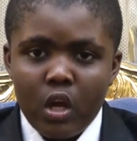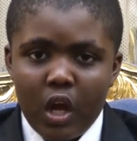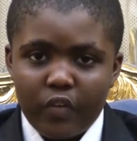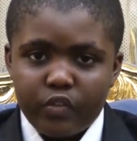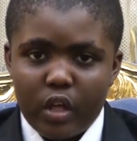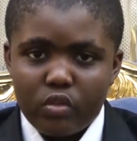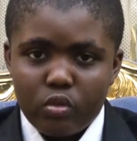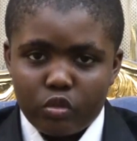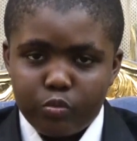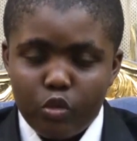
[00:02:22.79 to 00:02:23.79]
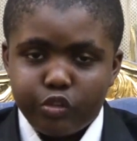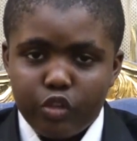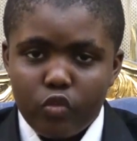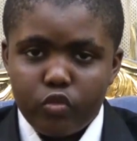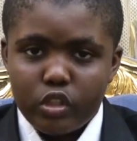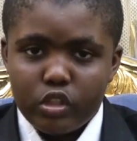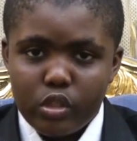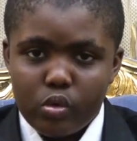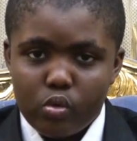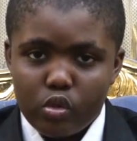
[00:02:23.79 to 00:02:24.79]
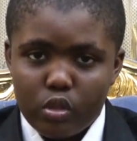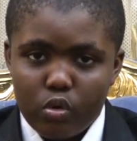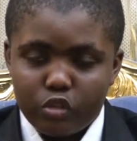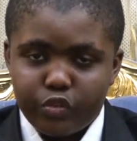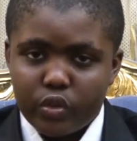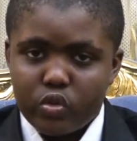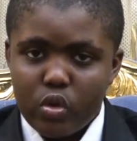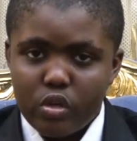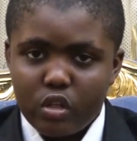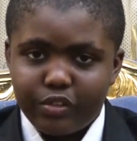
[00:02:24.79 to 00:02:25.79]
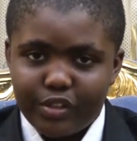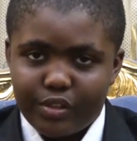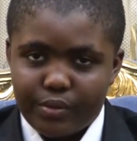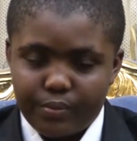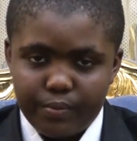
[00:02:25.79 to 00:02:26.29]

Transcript: after those, most of which he was victorious in.